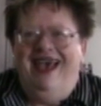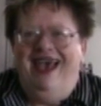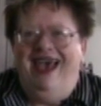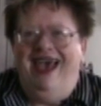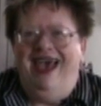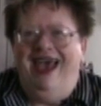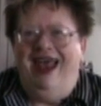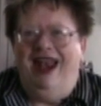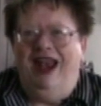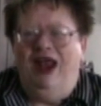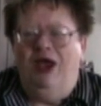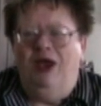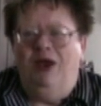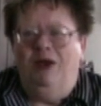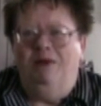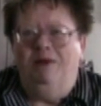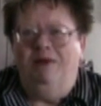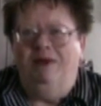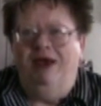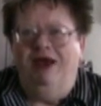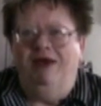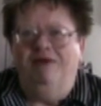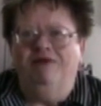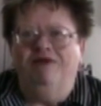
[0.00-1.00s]
And
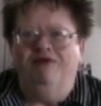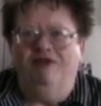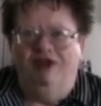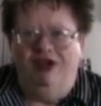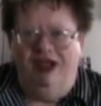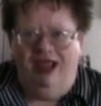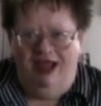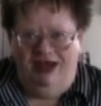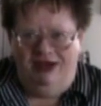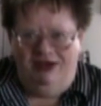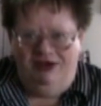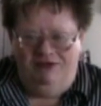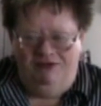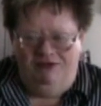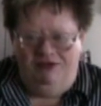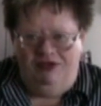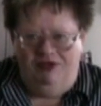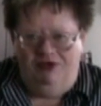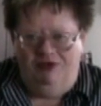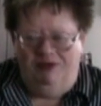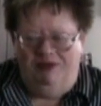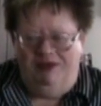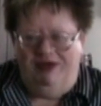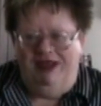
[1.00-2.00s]
I'm very active in
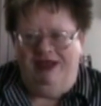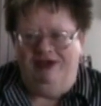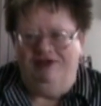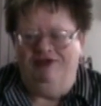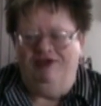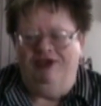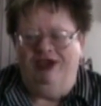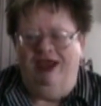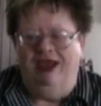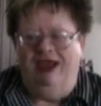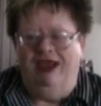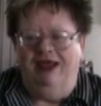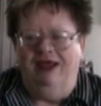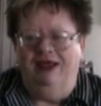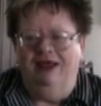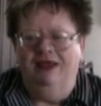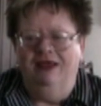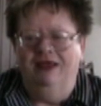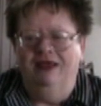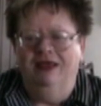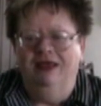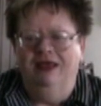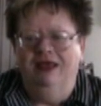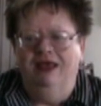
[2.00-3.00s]
the UPHA,
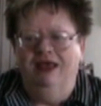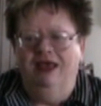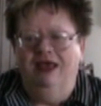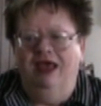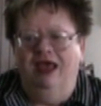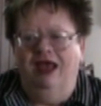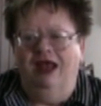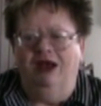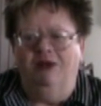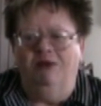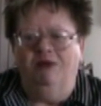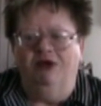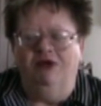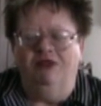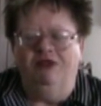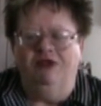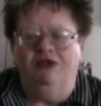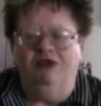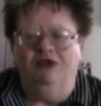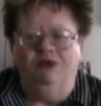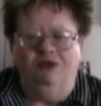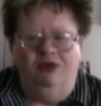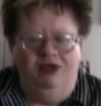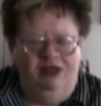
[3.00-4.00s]
and I'm on the
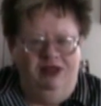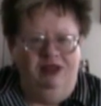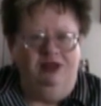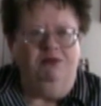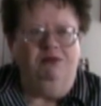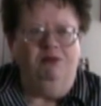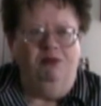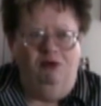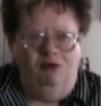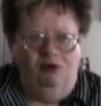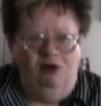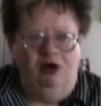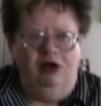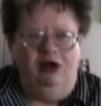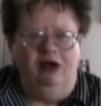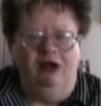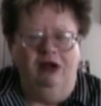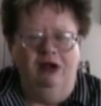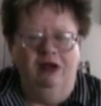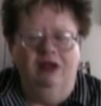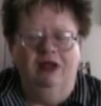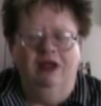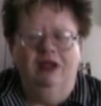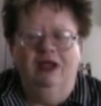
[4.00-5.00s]
New England board.
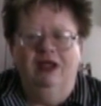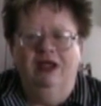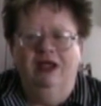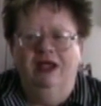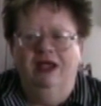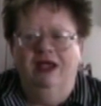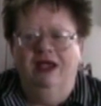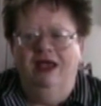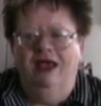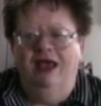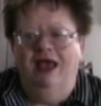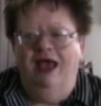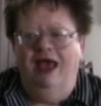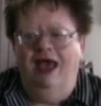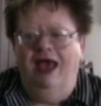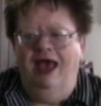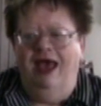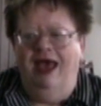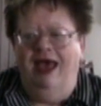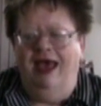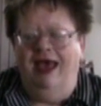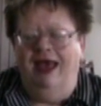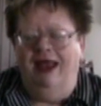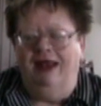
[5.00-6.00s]

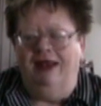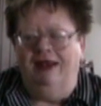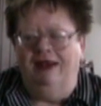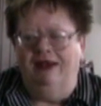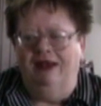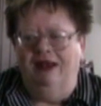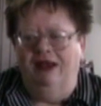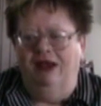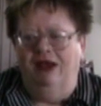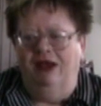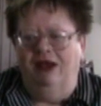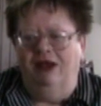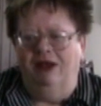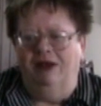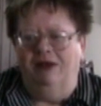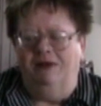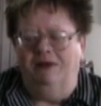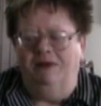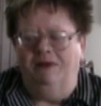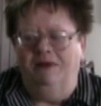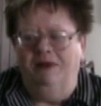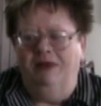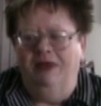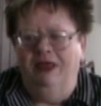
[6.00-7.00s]
And
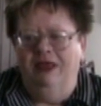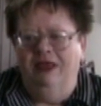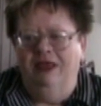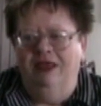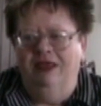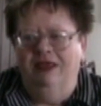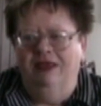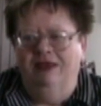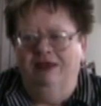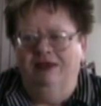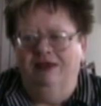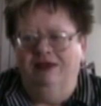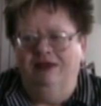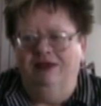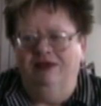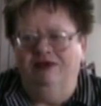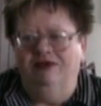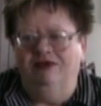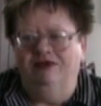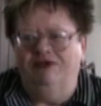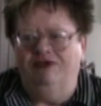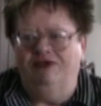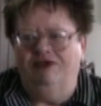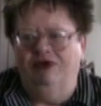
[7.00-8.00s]

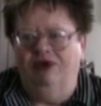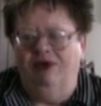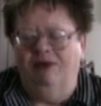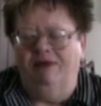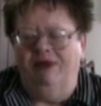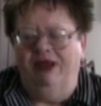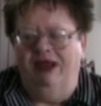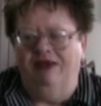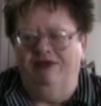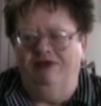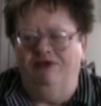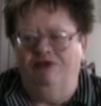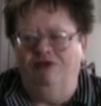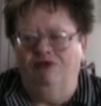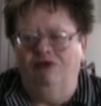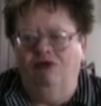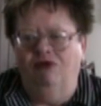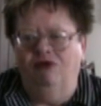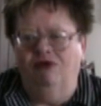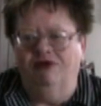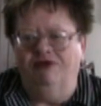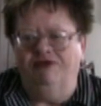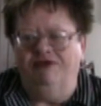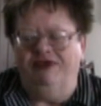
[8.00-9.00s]
just so I'm not too
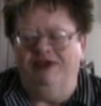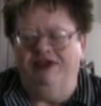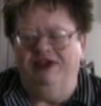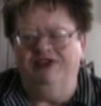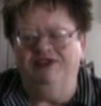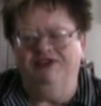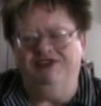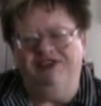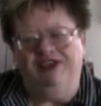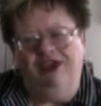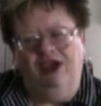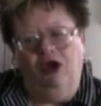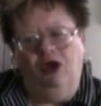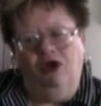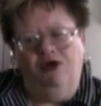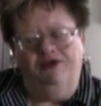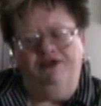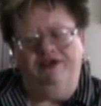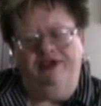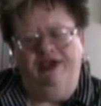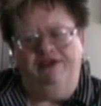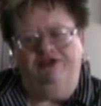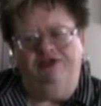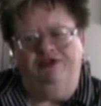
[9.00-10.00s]
horsey, because I
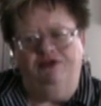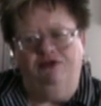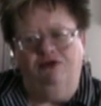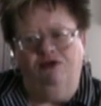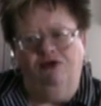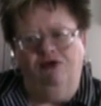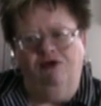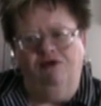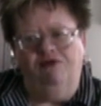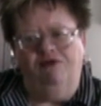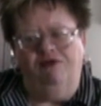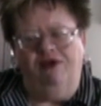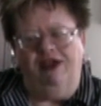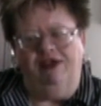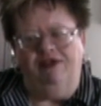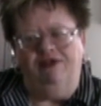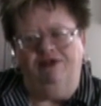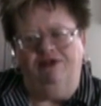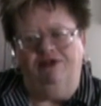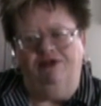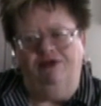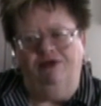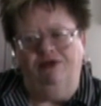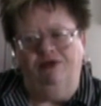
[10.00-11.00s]
always had school
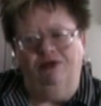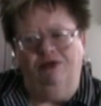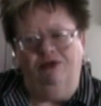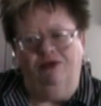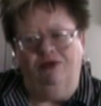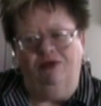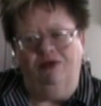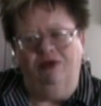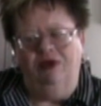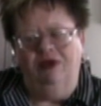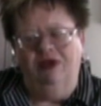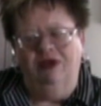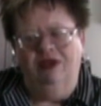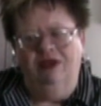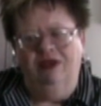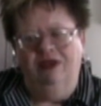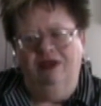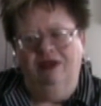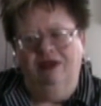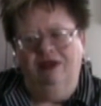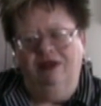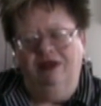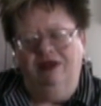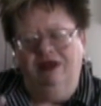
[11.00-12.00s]
friends who
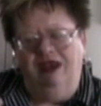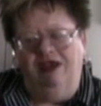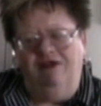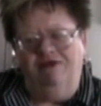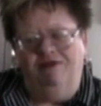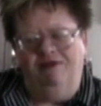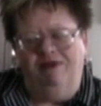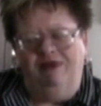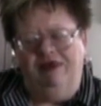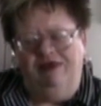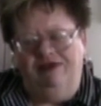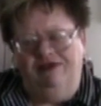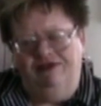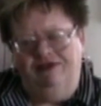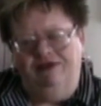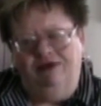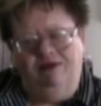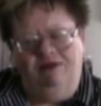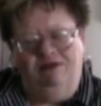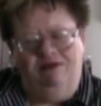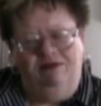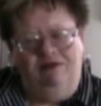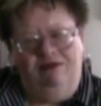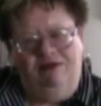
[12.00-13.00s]
gave me
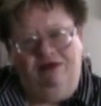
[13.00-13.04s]
some